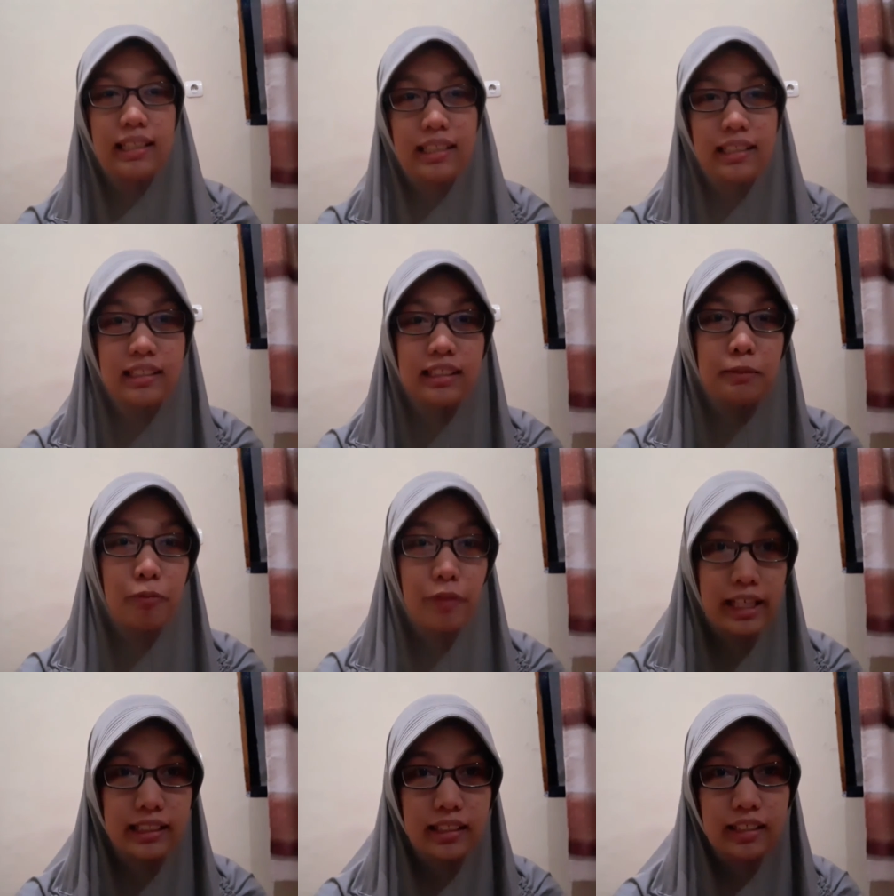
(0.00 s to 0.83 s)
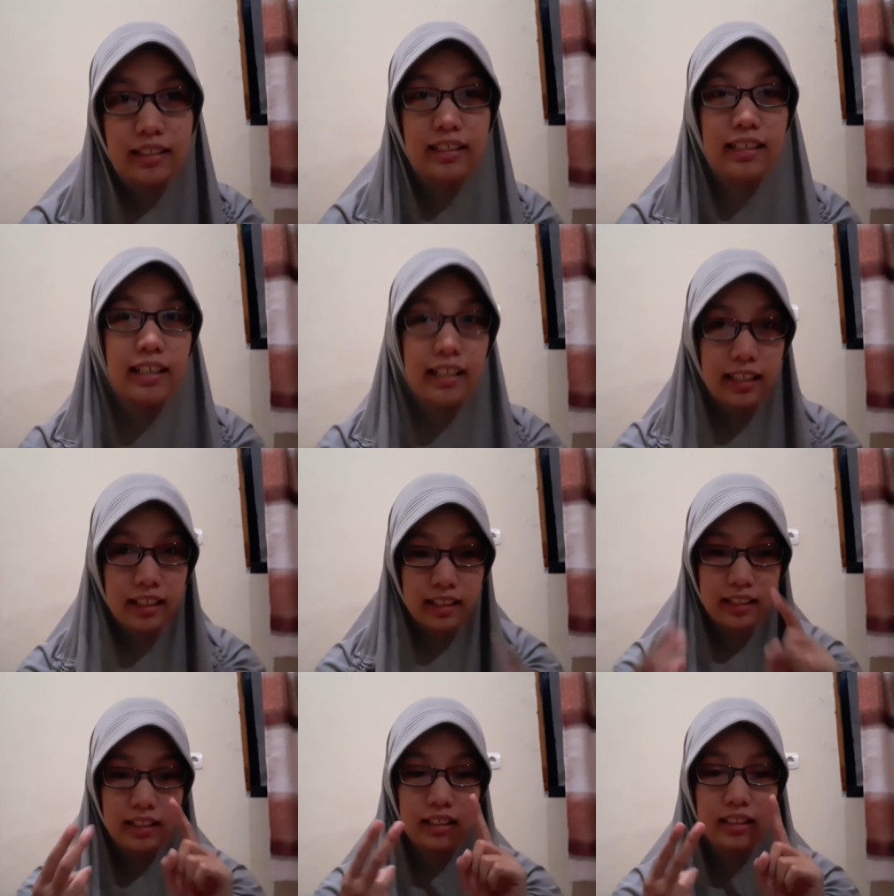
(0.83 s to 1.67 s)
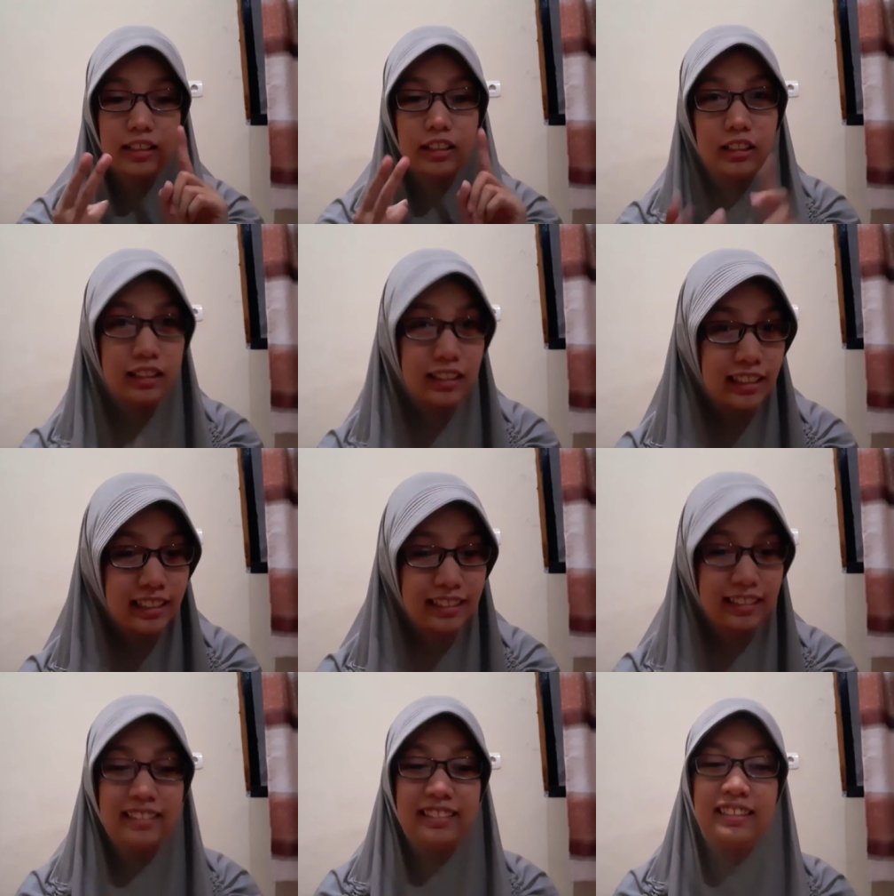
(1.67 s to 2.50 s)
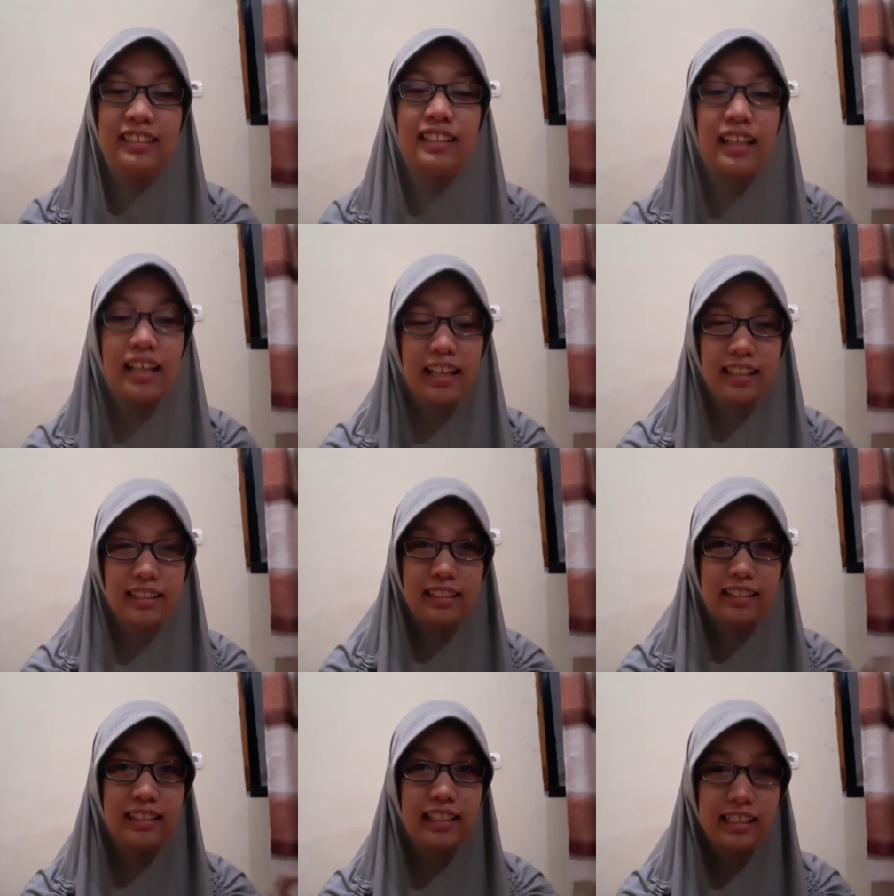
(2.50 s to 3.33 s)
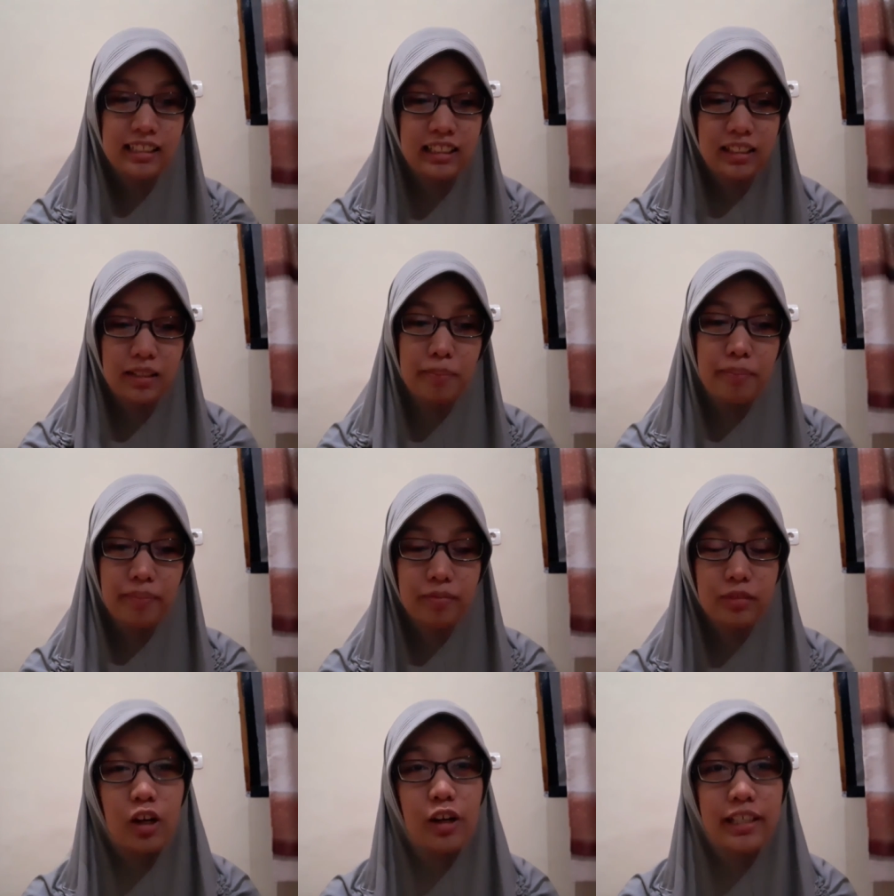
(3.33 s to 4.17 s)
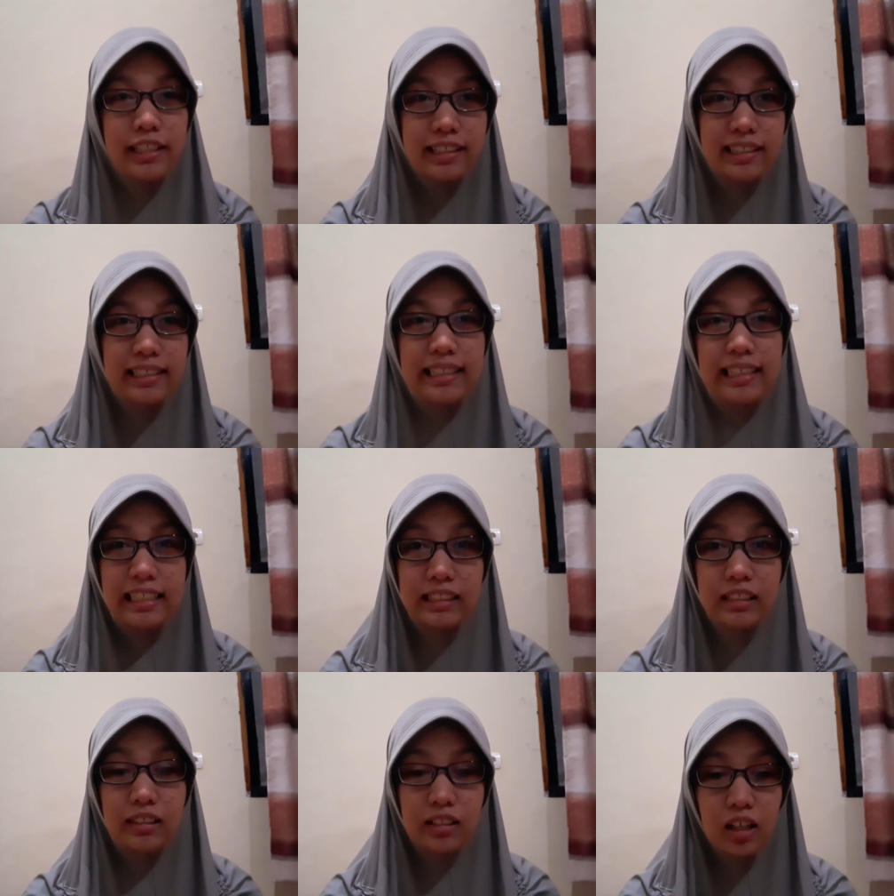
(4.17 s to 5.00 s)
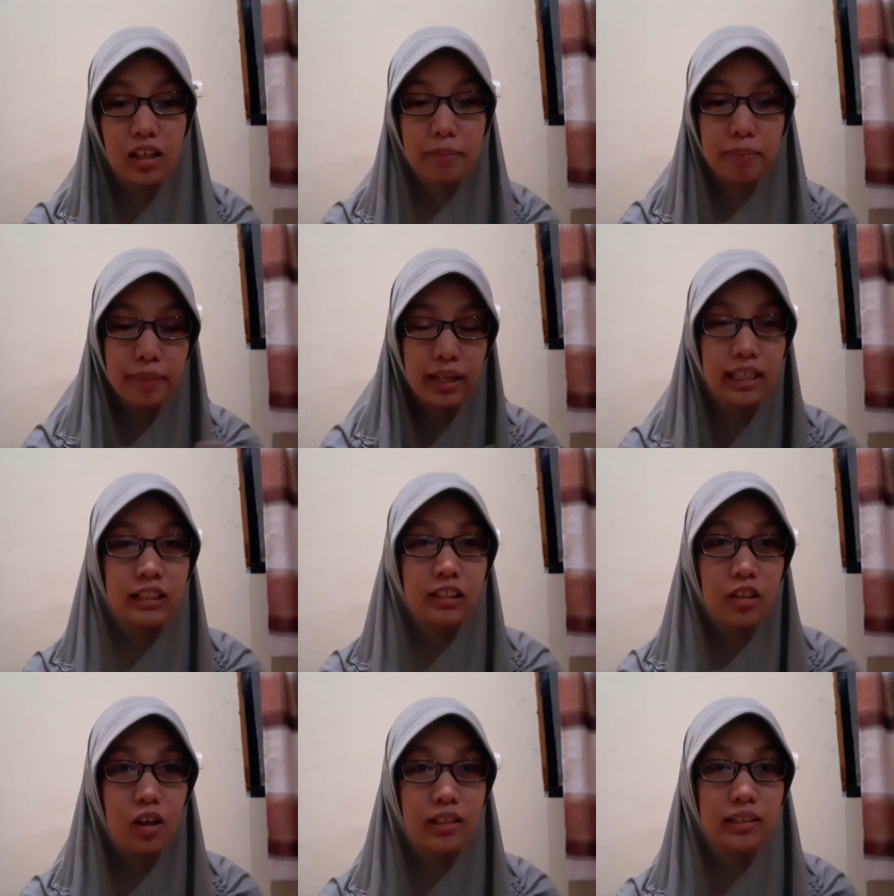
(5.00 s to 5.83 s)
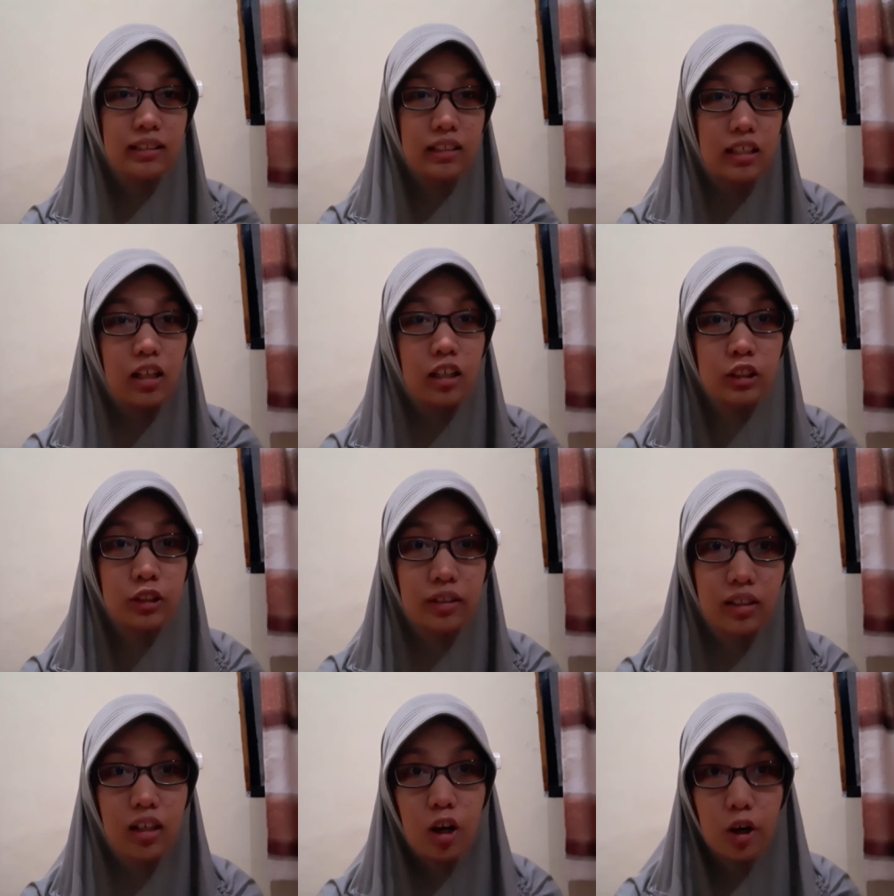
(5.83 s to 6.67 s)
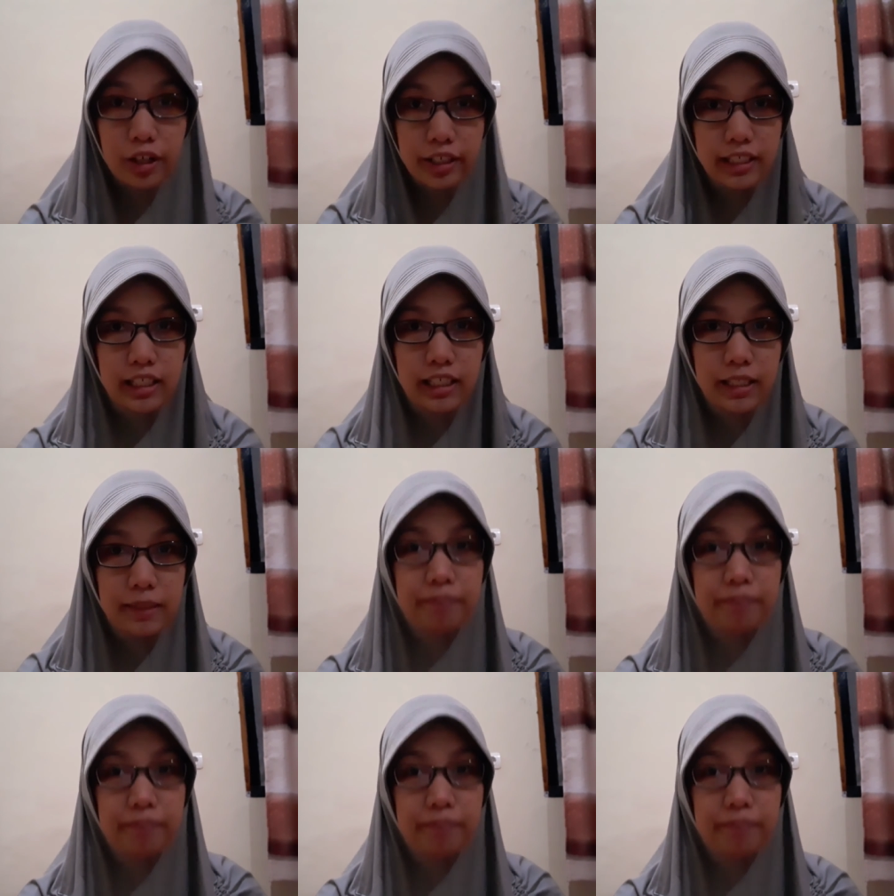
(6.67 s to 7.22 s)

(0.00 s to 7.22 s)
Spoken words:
is present. Third, the teaching order is not based on the natural order.